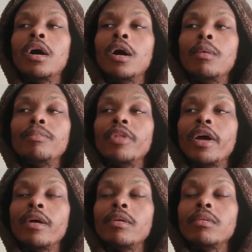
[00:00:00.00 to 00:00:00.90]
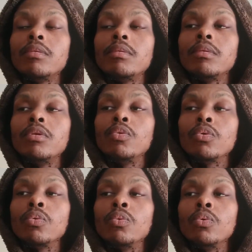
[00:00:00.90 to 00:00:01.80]
um that
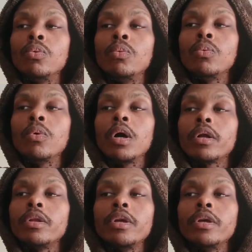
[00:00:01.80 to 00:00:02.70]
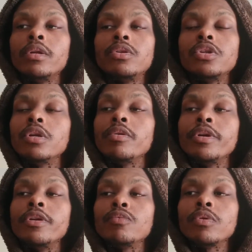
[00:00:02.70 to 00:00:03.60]
new Walking Dead
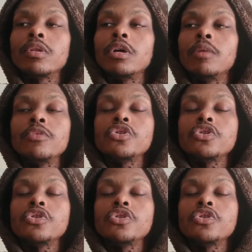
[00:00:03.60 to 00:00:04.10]
series with uh,